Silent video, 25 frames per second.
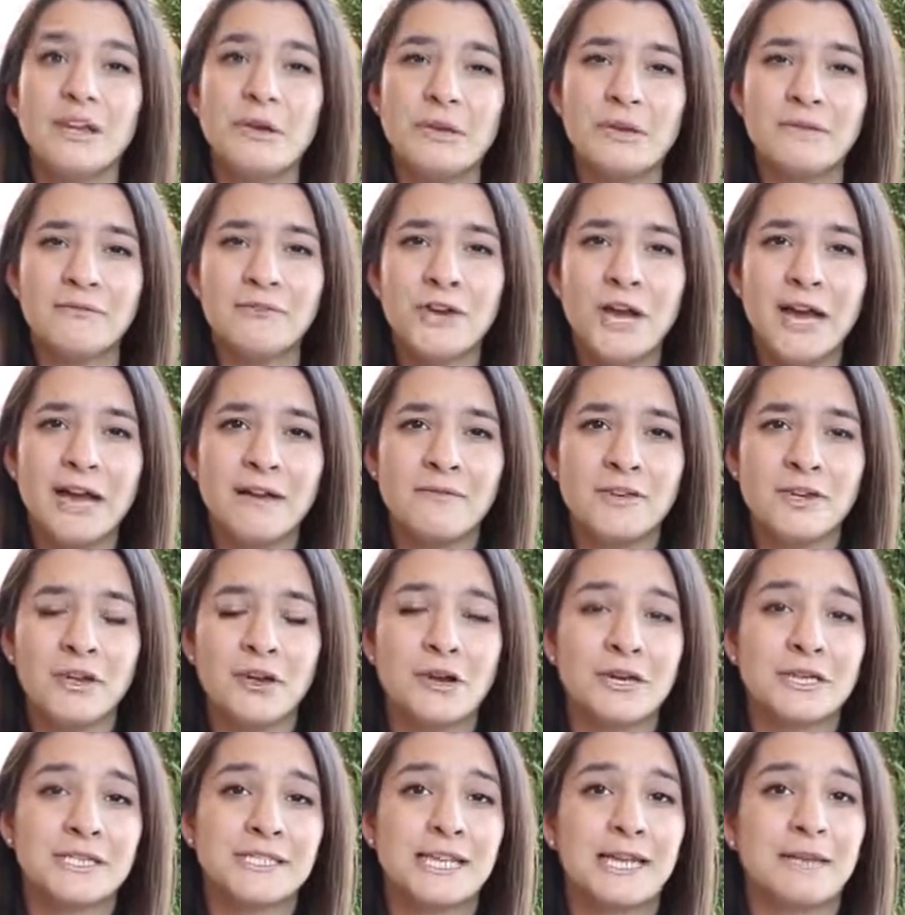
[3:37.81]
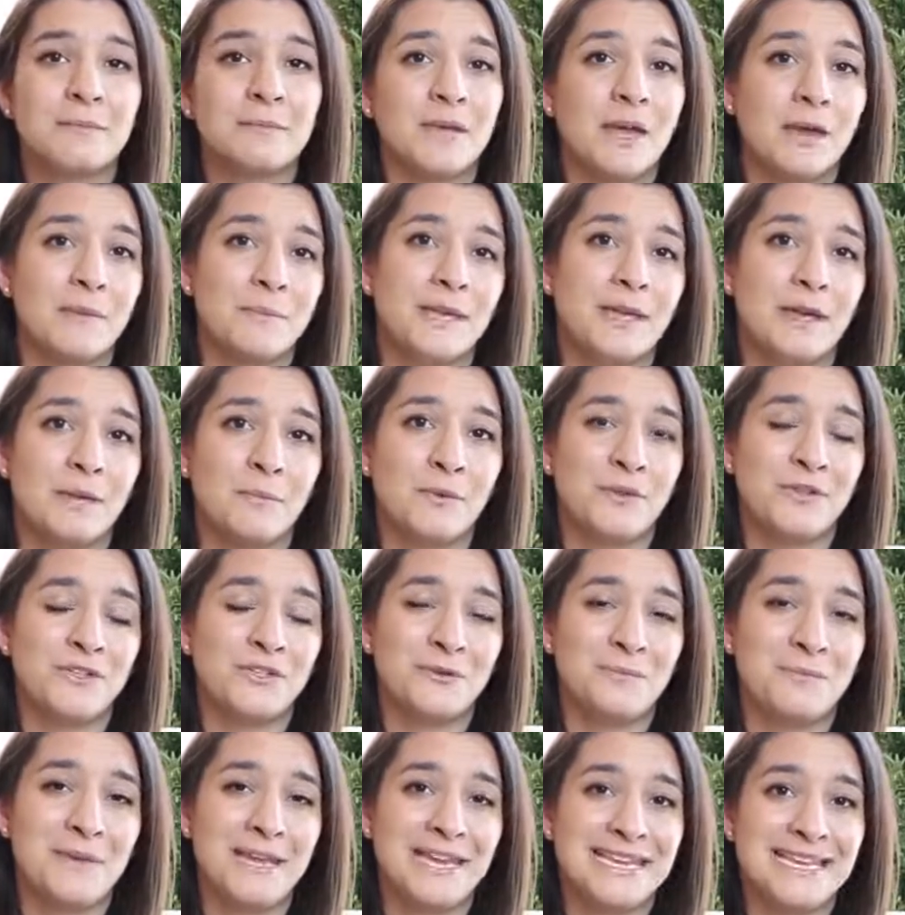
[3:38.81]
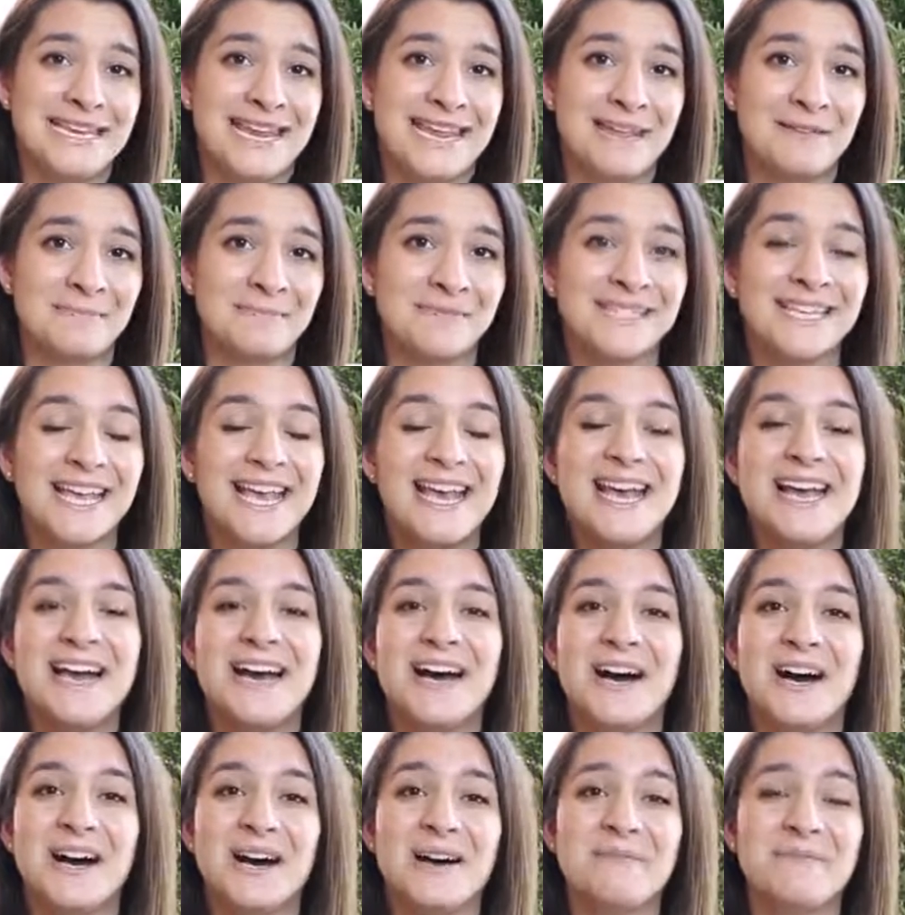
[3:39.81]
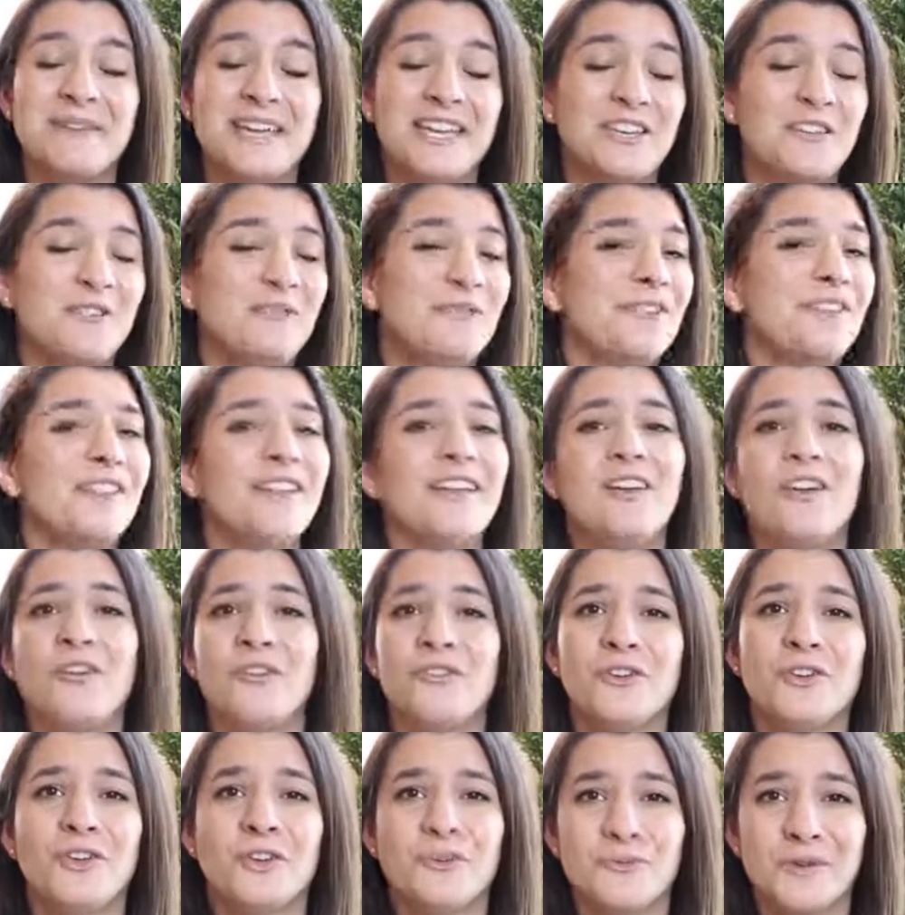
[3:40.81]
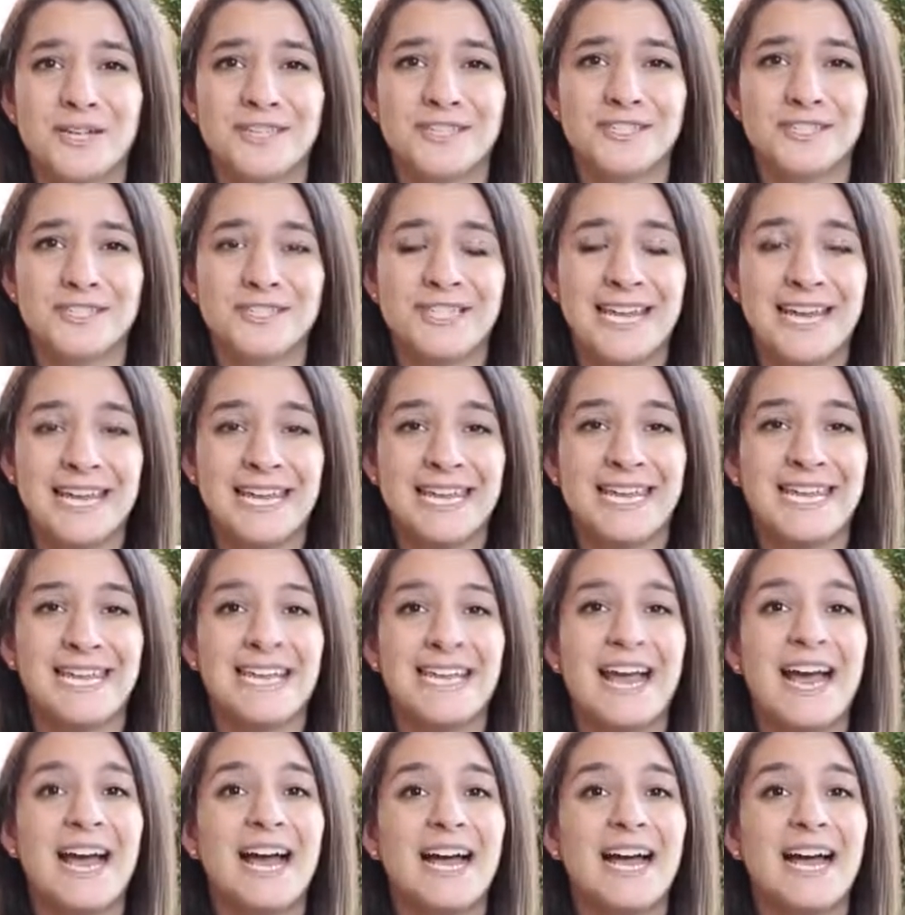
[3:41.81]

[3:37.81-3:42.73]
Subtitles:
If you're having a hard time coming up with domain names and you feel like all the good ones are taken,